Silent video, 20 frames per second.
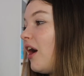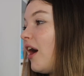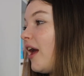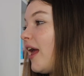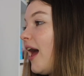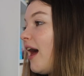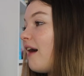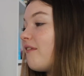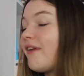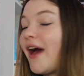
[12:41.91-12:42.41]
I
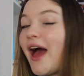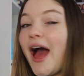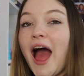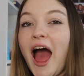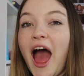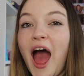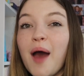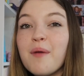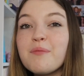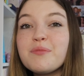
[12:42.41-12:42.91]
have
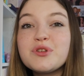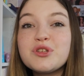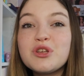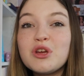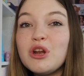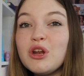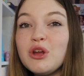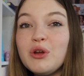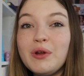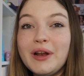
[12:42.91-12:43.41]

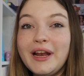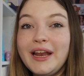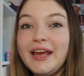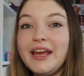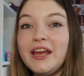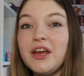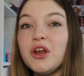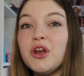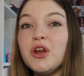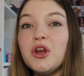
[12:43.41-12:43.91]
absolutely